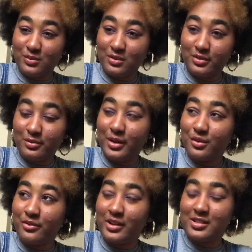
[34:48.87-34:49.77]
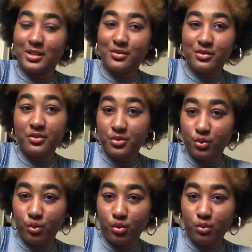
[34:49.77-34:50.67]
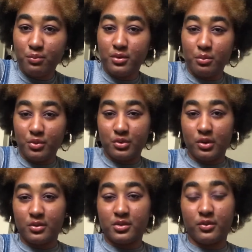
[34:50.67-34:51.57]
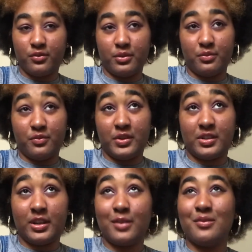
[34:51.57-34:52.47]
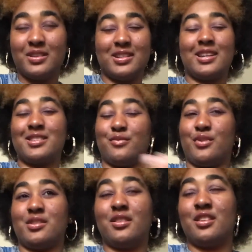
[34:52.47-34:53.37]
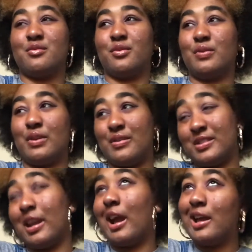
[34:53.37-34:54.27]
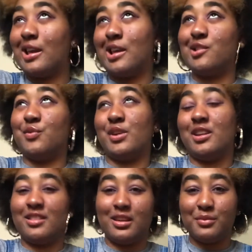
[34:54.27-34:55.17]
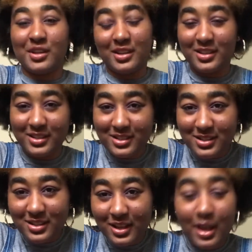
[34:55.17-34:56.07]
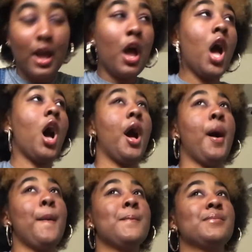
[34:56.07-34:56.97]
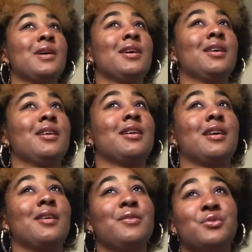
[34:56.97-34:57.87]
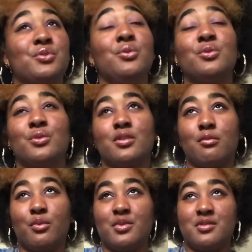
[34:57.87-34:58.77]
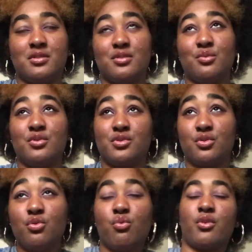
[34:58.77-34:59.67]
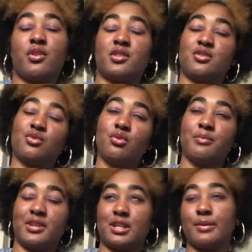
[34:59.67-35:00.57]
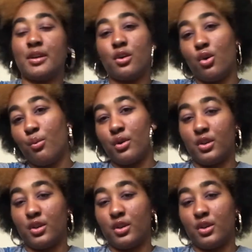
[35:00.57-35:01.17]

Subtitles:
to my own devices. I still have school, but most of I still have free time, which I guess works out because before I was like, I can't do anything because of school, and I'm always doing schoolwork at school. And by the time I get home, all I